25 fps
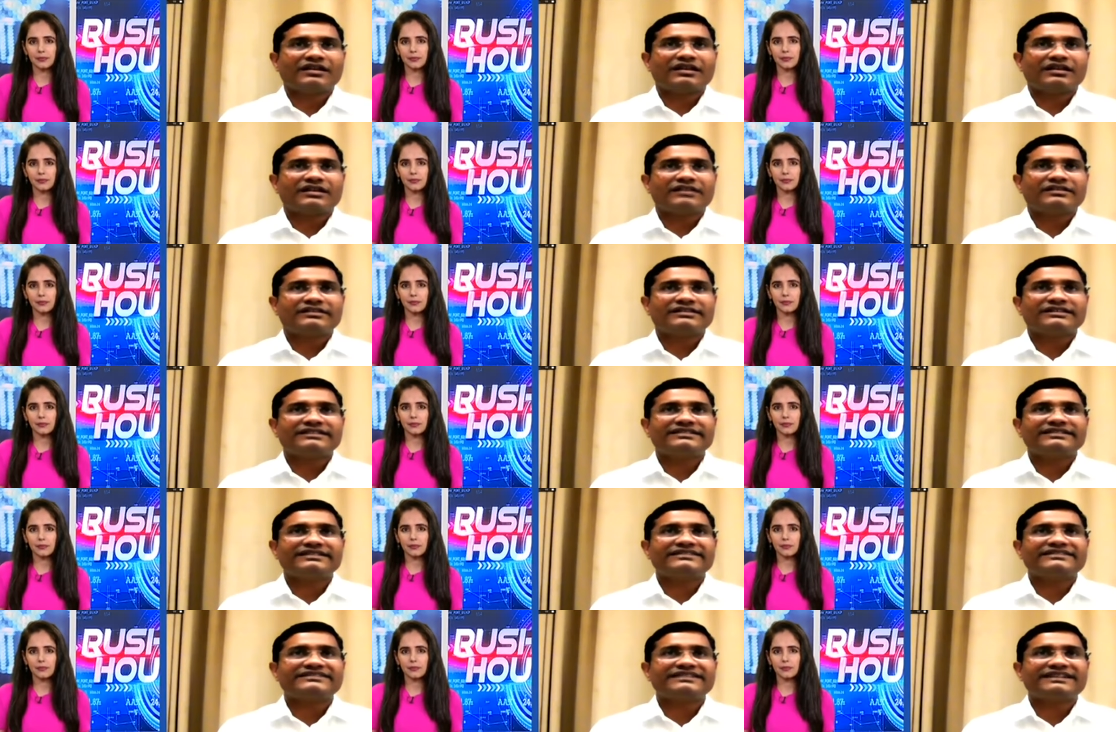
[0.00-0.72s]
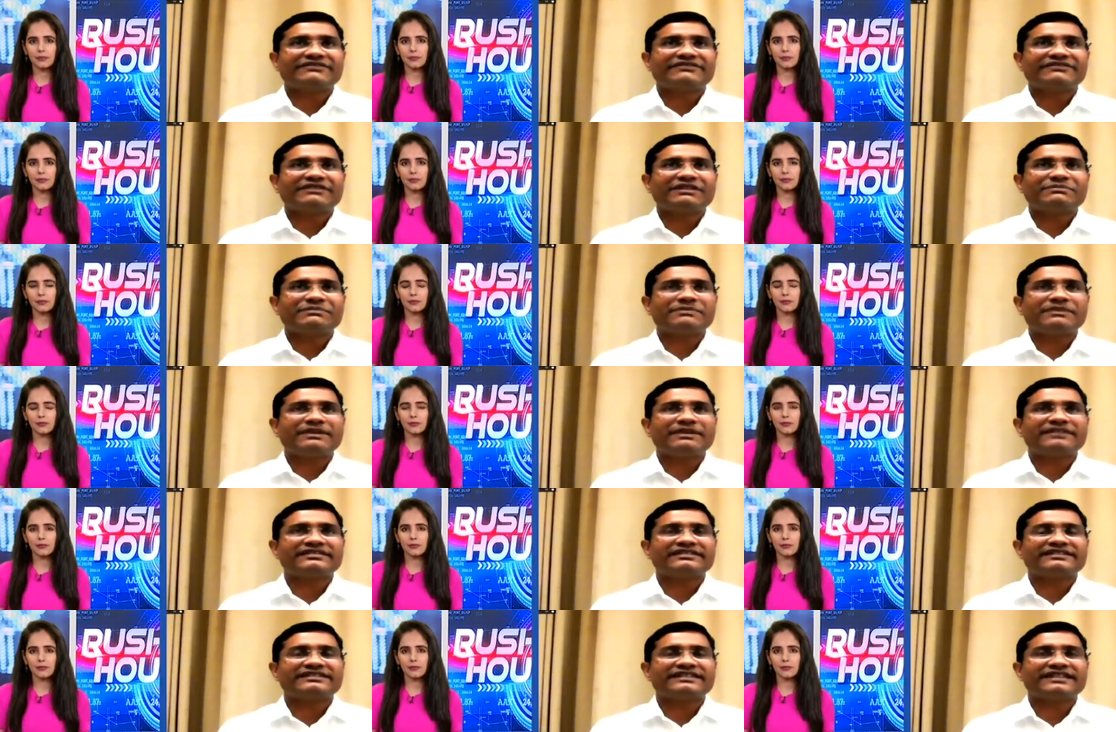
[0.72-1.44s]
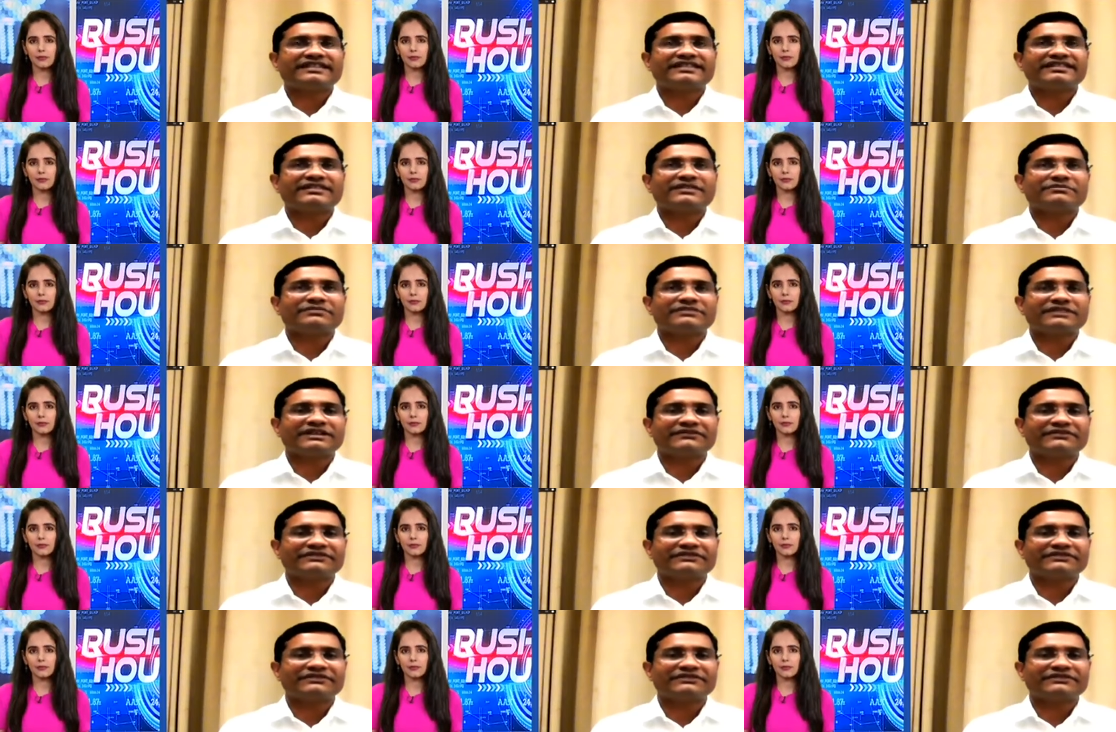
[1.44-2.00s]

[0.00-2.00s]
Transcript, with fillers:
Speaker 1: See, these developments, these are something which